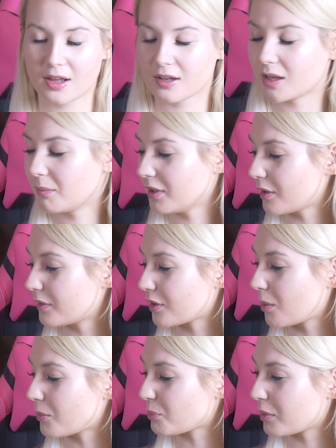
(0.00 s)
Let me know in the
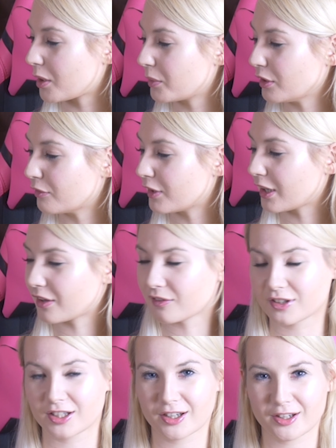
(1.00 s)
comments below what you think of the
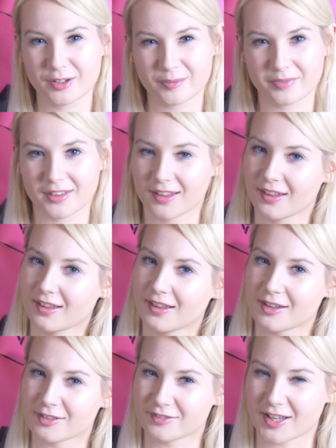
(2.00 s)
video,
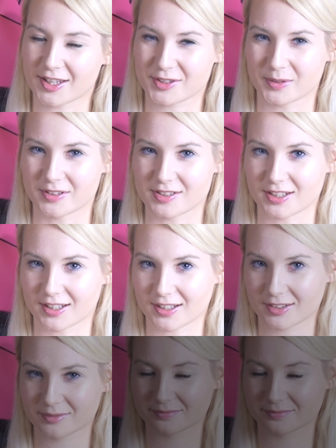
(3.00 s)
and thanks for watching.